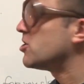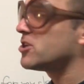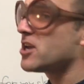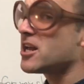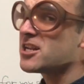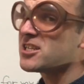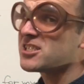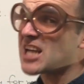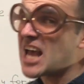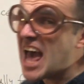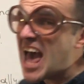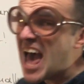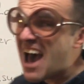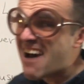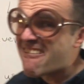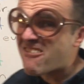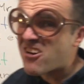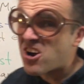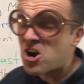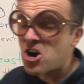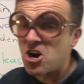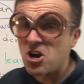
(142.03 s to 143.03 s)
student
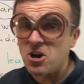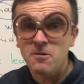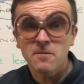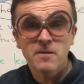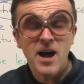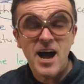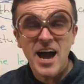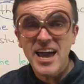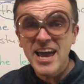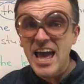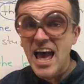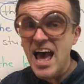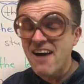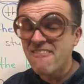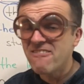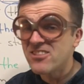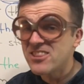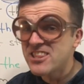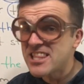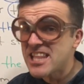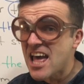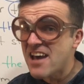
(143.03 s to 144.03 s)
ever. I
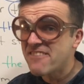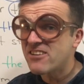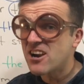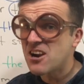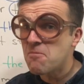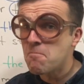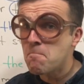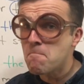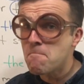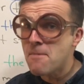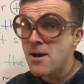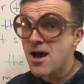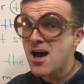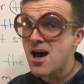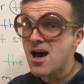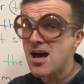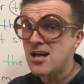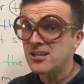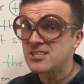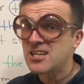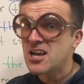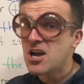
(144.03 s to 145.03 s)
have never
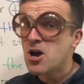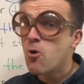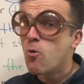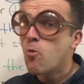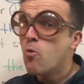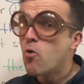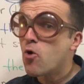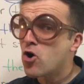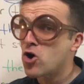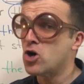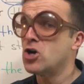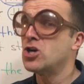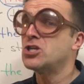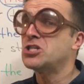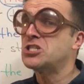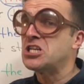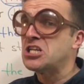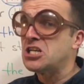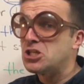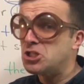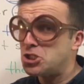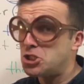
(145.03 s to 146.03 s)
met
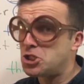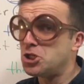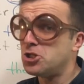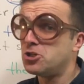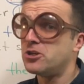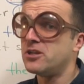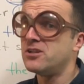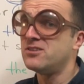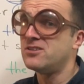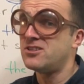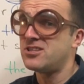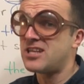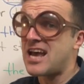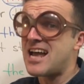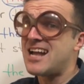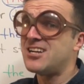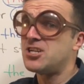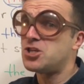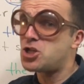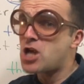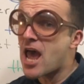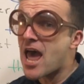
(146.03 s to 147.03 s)
worse student
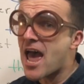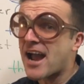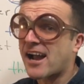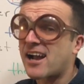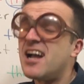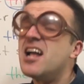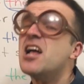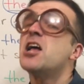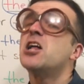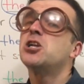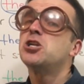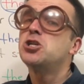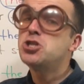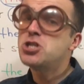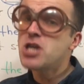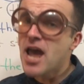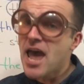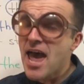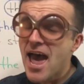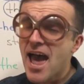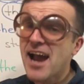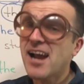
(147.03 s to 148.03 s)
than Jack.
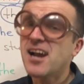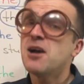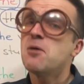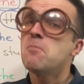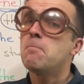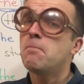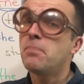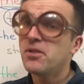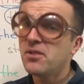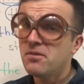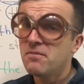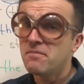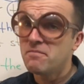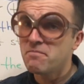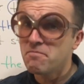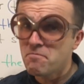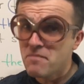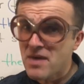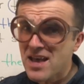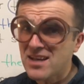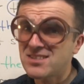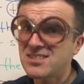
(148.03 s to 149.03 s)
Jack
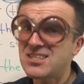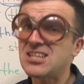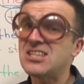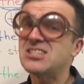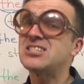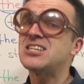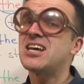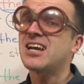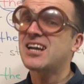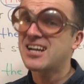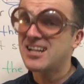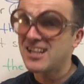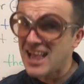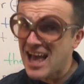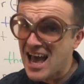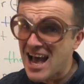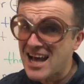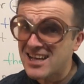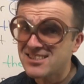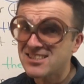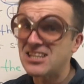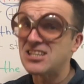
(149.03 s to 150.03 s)
misses
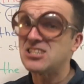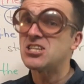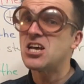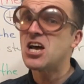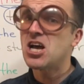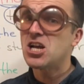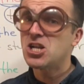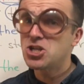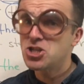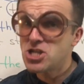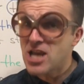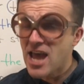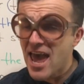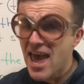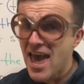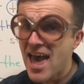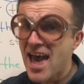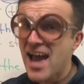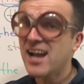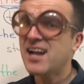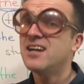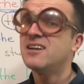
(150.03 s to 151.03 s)
classes.
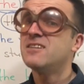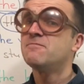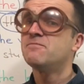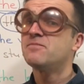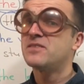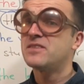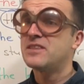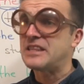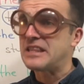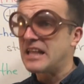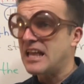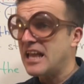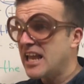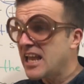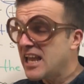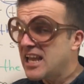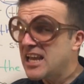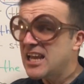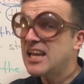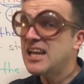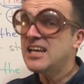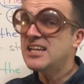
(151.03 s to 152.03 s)
Jack
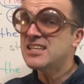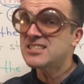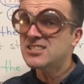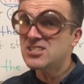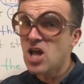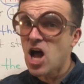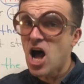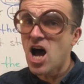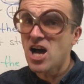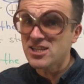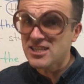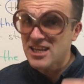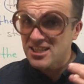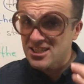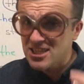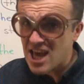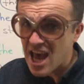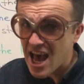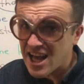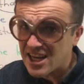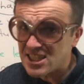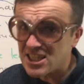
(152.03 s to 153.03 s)
is not
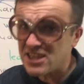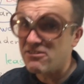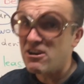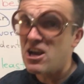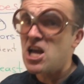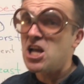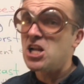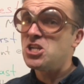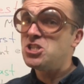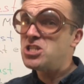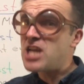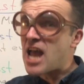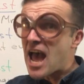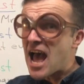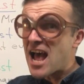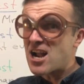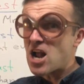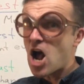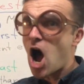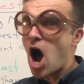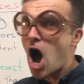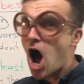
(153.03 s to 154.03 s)
attentive.
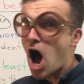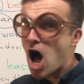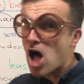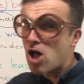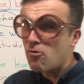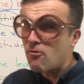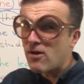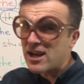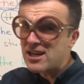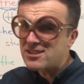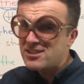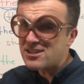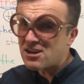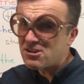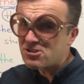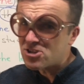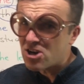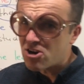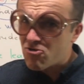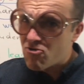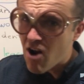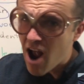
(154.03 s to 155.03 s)
Jack always
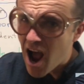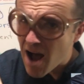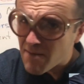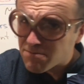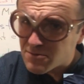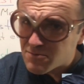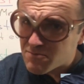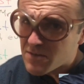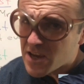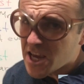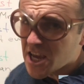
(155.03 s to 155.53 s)
interrupts